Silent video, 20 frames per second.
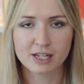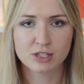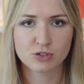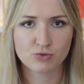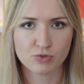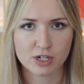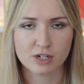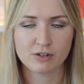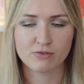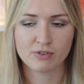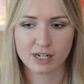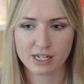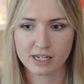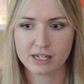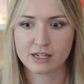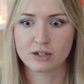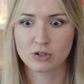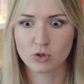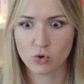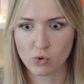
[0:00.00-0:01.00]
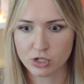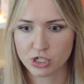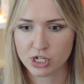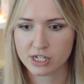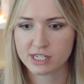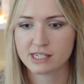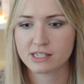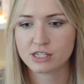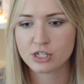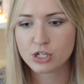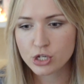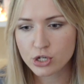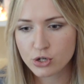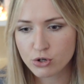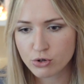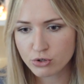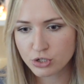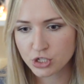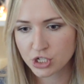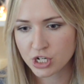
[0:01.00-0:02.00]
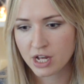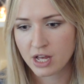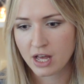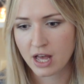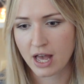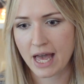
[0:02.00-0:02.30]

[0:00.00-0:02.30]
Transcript: It's really, really gorgeous. It's huge,